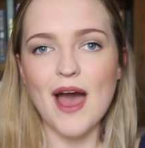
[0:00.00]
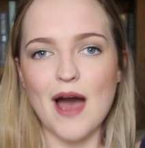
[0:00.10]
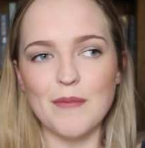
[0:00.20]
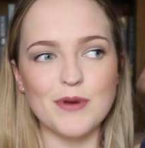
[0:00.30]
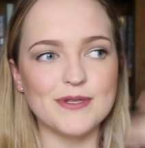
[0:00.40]

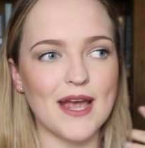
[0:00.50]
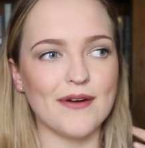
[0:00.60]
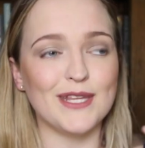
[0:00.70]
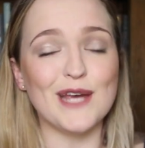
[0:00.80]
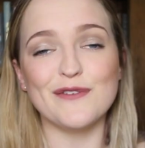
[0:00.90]
who's
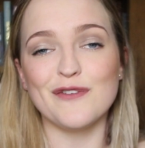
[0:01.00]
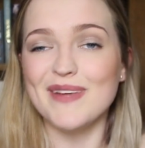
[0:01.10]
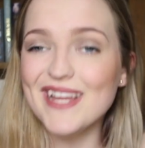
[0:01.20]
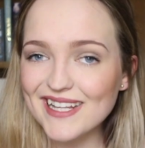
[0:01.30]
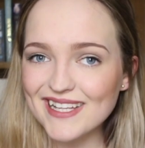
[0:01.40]
currently over
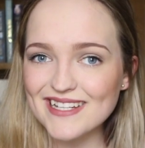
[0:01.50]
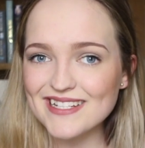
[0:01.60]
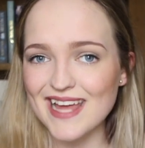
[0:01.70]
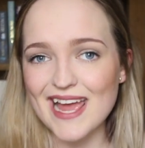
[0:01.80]
from England,